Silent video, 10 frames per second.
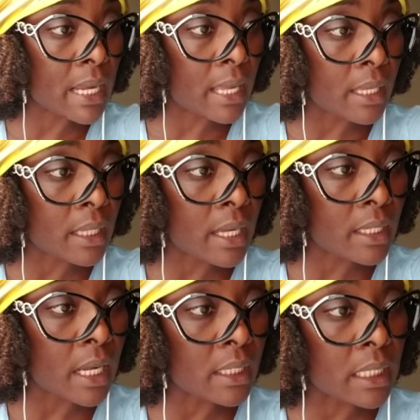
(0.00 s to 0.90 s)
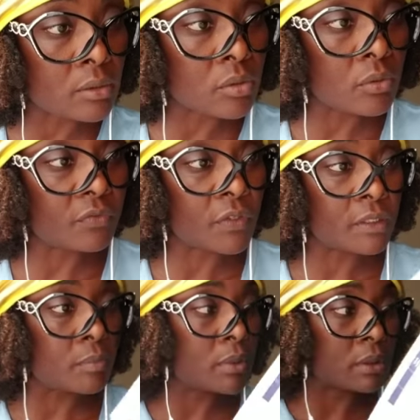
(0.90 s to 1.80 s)
I got to go on
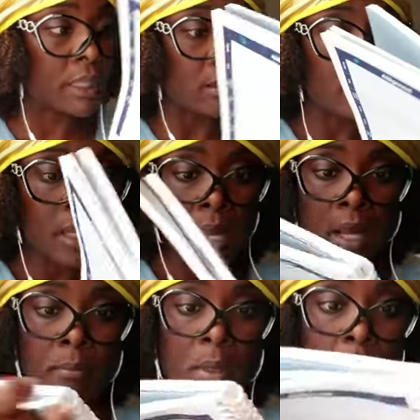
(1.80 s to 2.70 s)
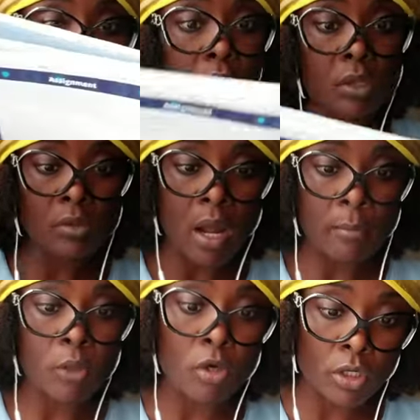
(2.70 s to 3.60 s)
Facebook now. I'm
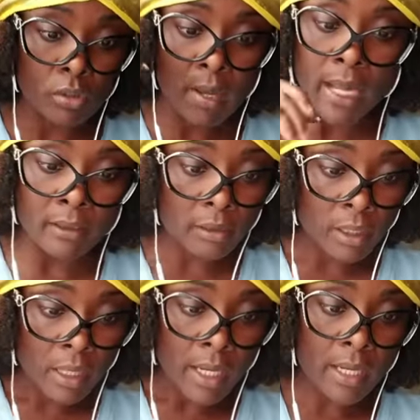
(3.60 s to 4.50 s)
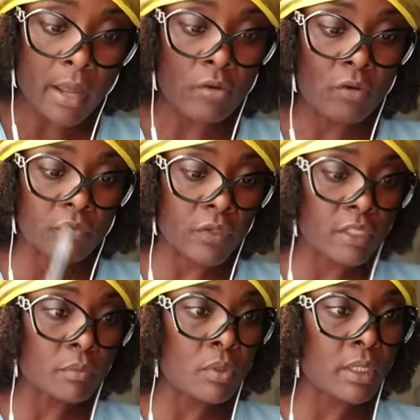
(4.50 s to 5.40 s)
gonna call you back. I gotta go on
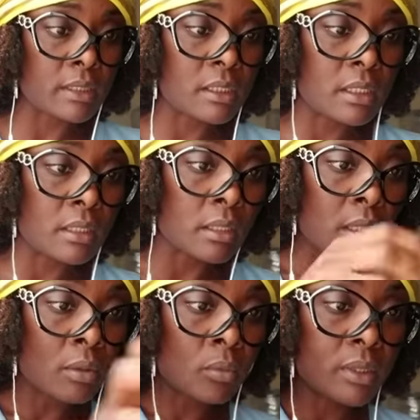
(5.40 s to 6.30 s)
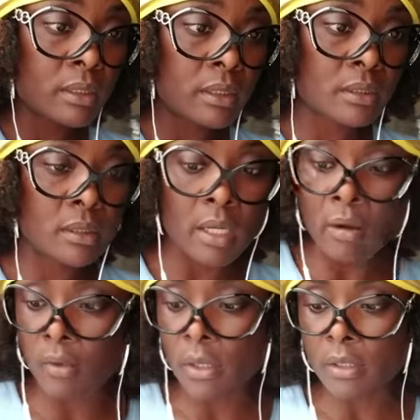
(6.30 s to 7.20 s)
Facebook and see what this
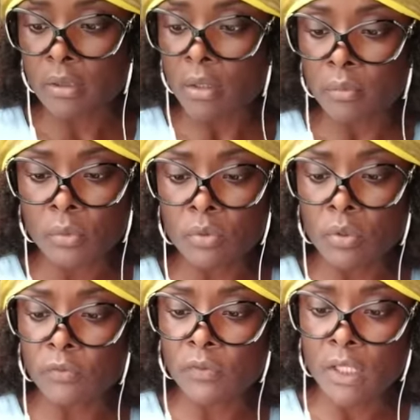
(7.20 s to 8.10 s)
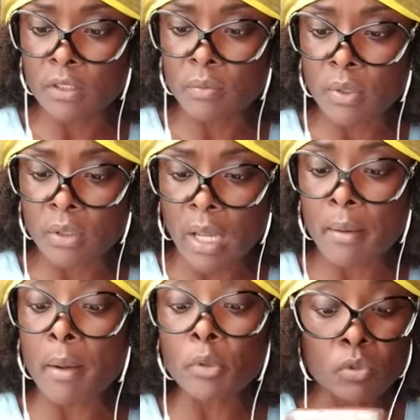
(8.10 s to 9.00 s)
Sarah is up to on Facebook.
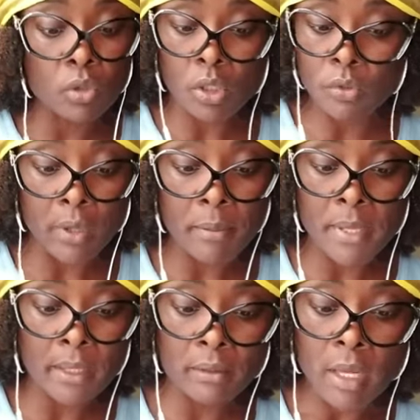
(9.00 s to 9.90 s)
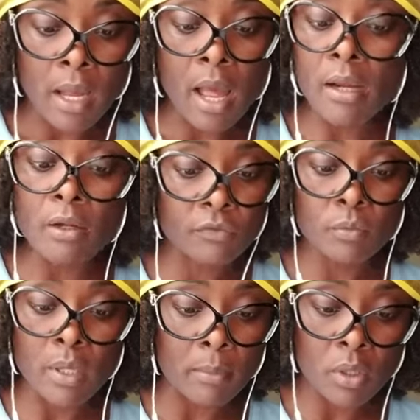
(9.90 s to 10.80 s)
I'm gonna call you right back. I love
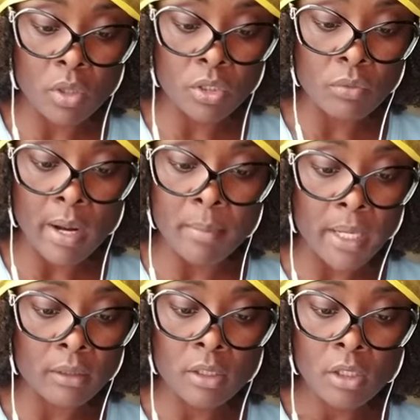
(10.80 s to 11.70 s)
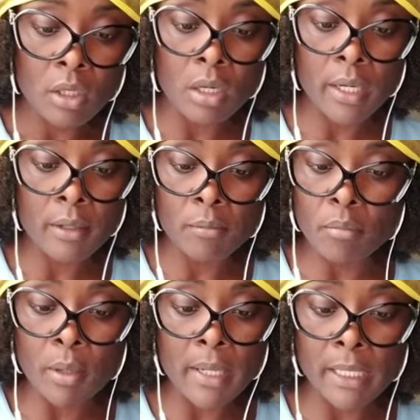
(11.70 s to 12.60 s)
you, but I'm gonna call you right back. All
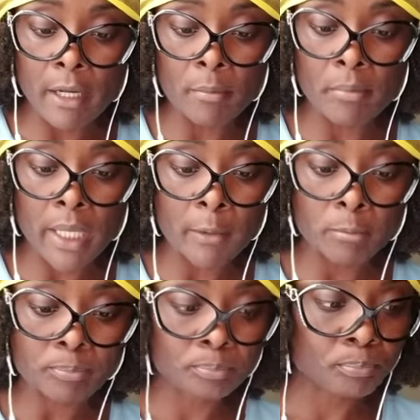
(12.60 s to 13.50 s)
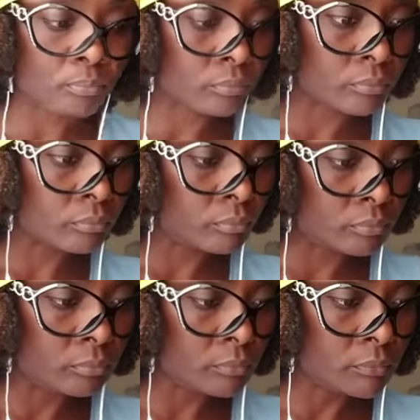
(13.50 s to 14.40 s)
right, bye bye now.
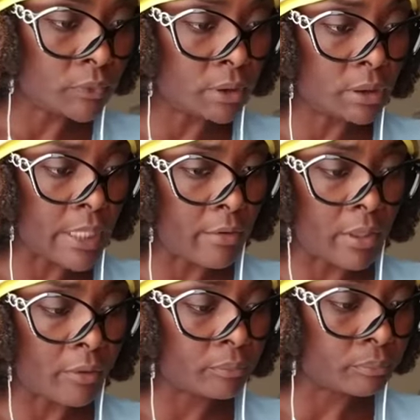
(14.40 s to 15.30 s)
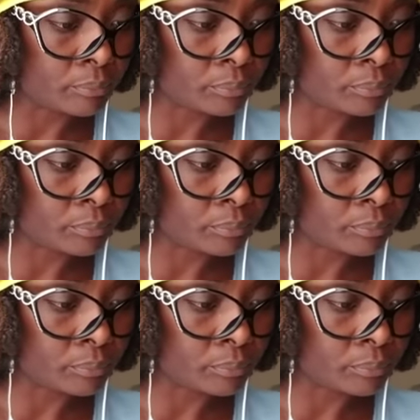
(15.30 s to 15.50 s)
Bye, Sarah.